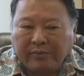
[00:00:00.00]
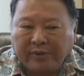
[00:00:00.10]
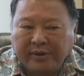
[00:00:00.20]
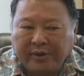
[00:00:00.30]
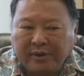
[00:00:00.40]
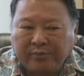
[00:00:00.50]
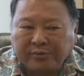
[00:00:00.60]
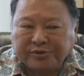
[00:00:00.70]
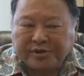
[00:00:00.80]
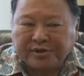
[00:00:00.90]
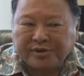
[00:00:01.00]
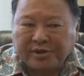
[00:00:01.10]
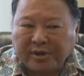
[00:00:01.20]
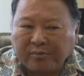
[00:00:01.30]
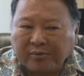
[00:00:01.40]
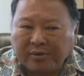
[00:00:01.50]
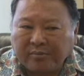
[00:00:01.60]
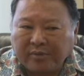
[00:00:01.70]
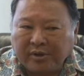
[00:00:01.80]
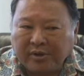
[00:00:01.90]
The positions that I put
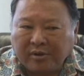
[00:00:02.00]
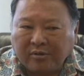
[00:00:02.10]
them in